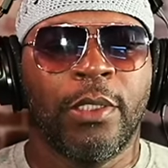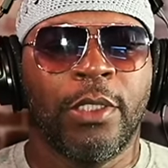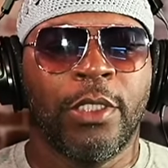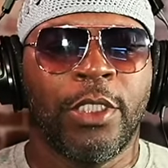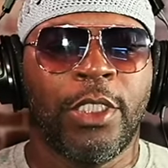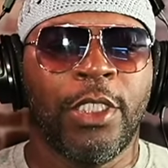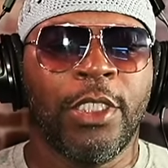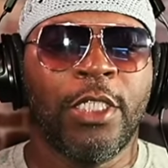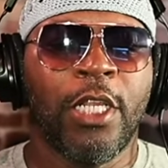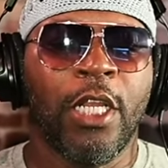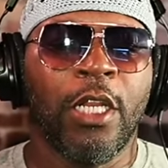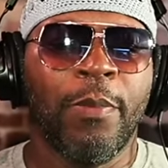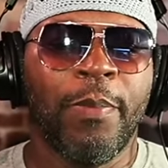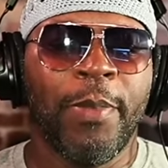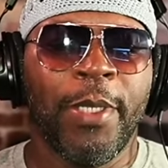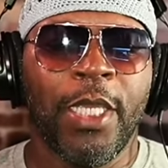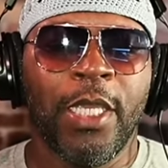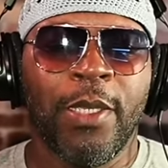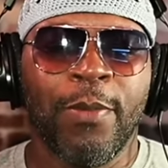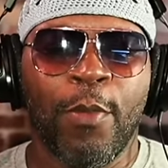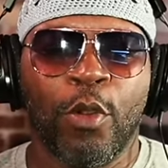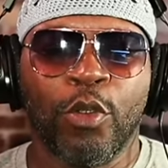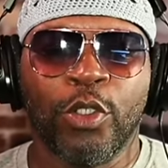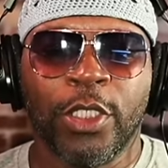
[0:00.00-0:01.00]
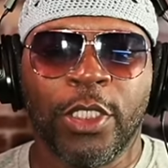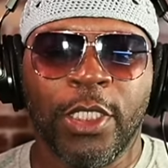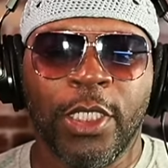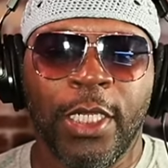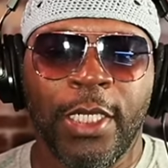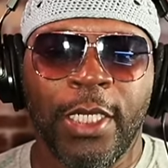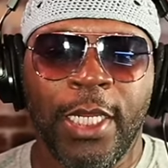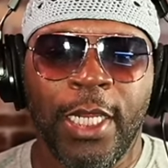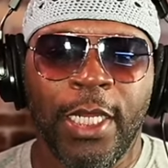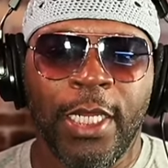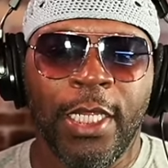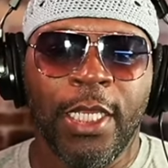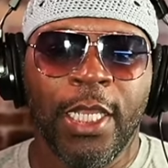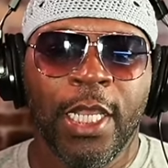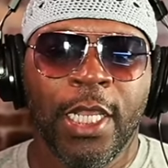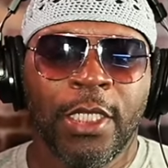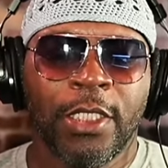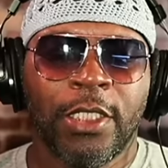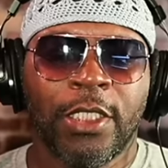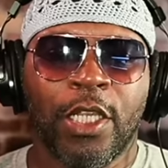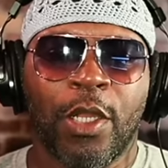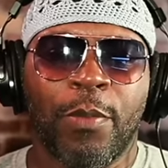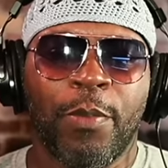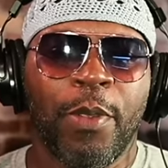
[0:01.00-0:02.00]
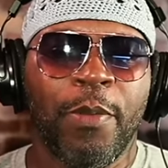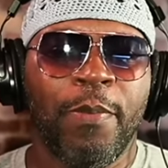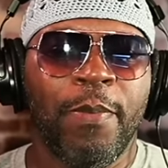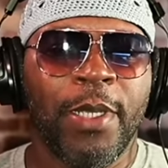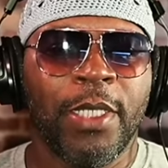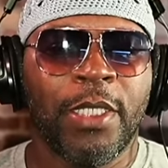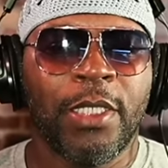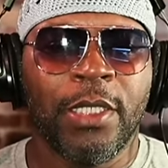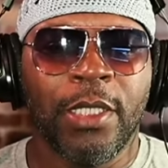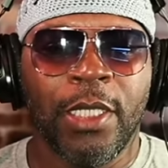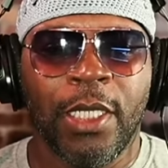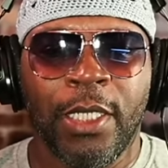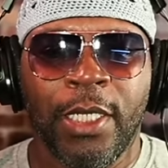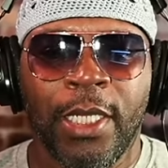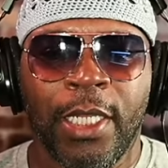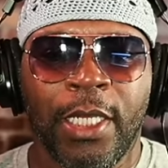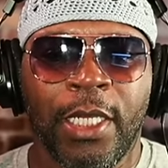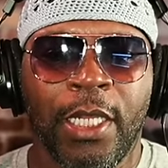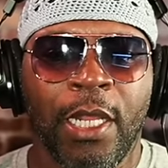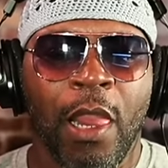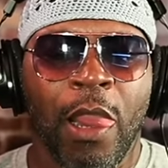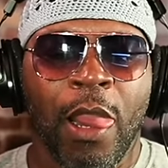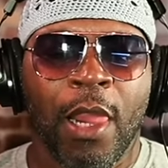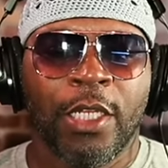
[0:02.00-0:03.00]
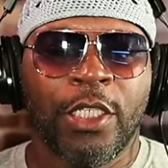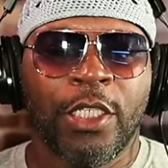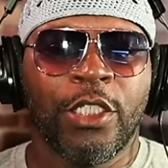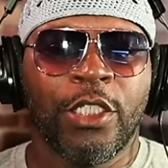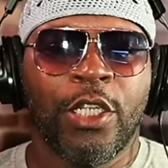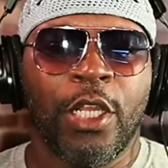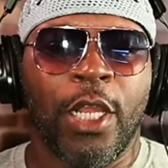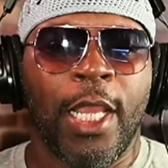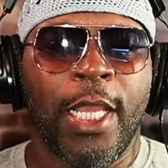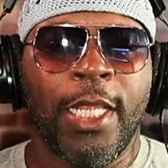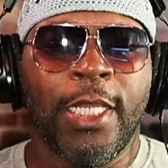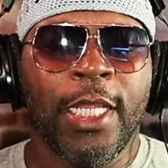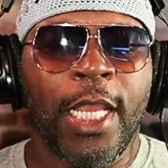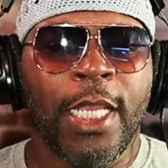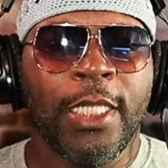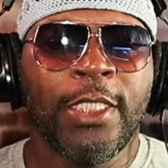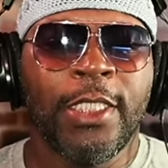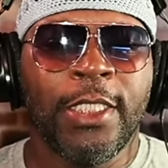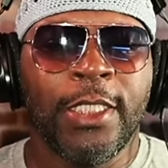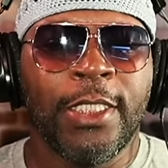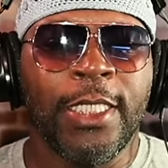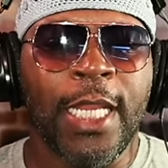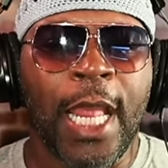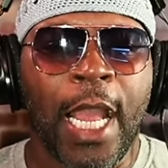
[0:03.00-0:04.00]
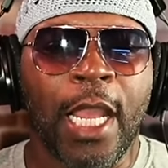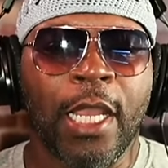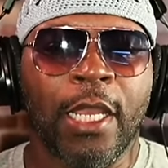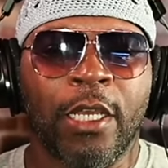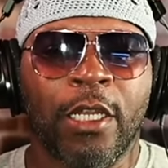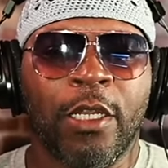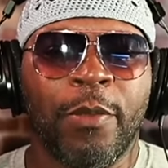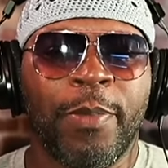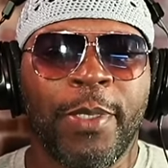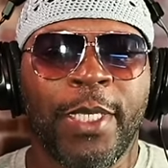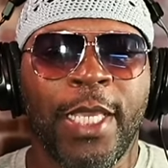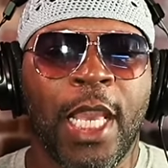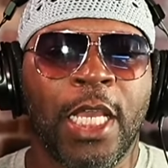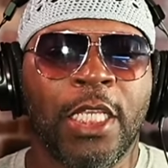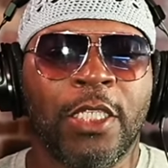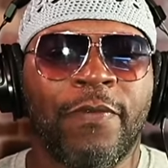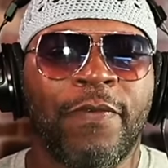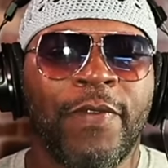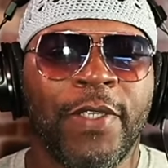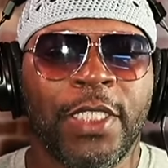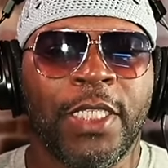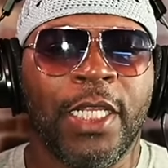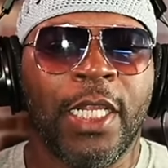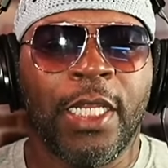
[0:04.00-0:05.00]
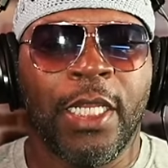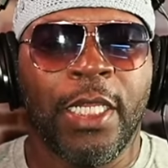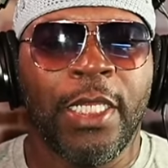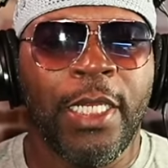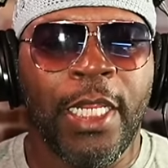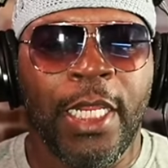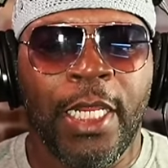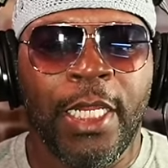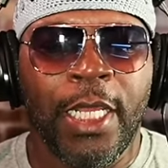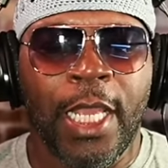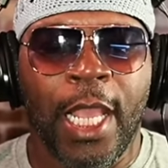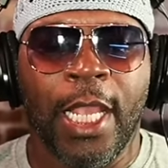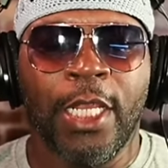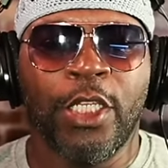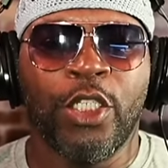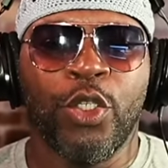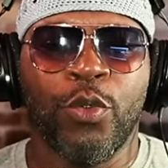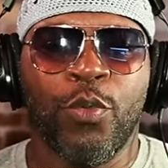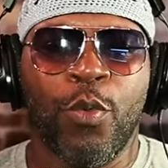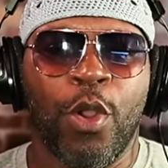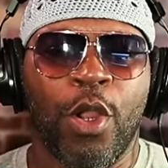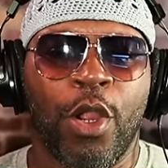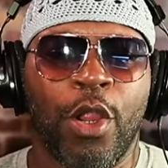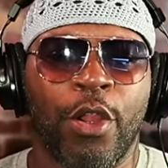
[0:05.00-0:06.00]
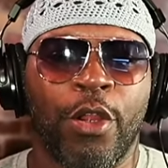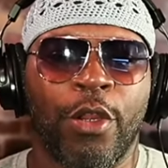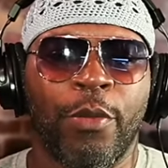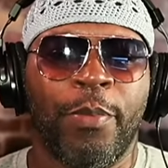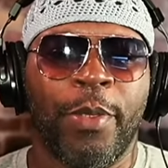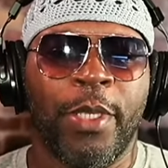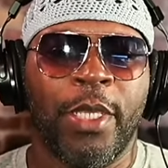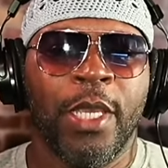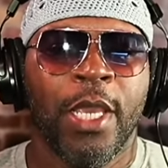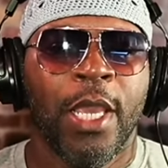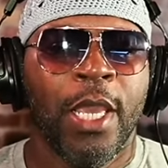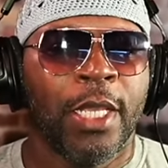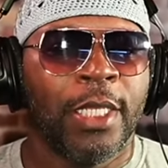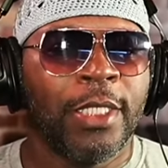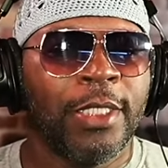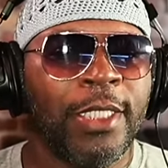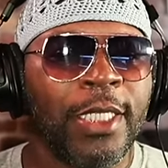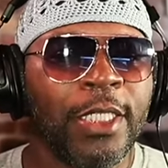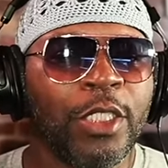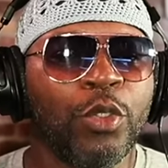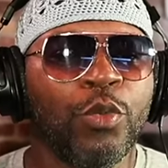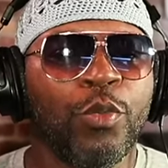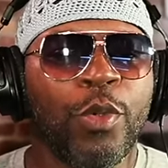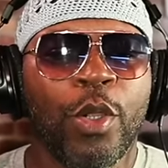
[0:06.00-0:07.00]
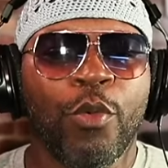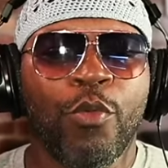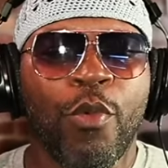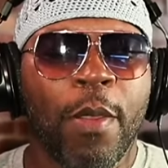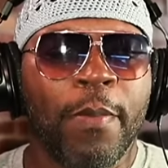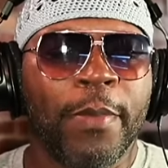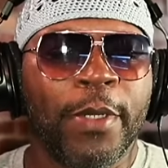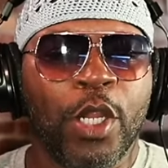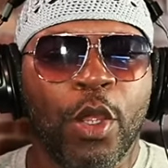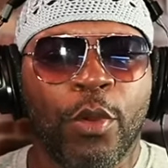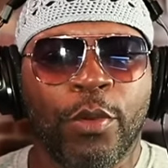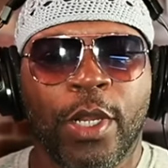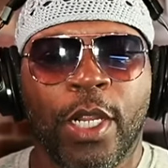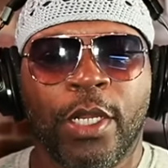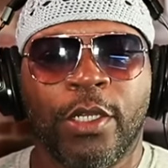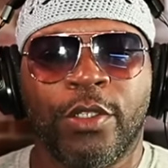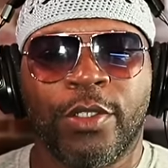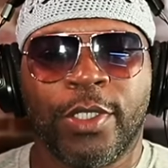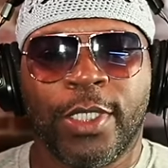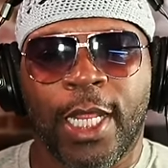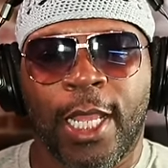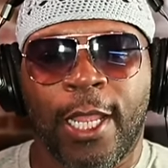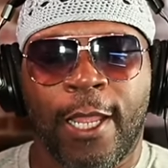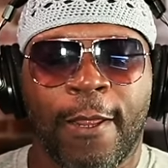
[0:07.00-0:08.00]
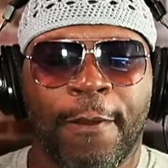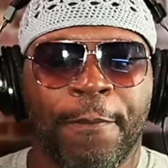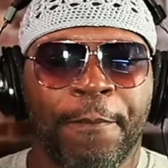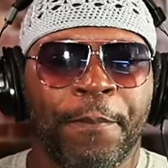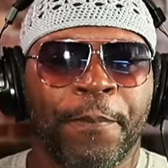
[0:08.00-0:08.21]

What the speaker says: She's going to be emotionally needy. She's going to be mentally needy. And she's not going to be as physically needy as you want her to be. Because this is what women don't understand.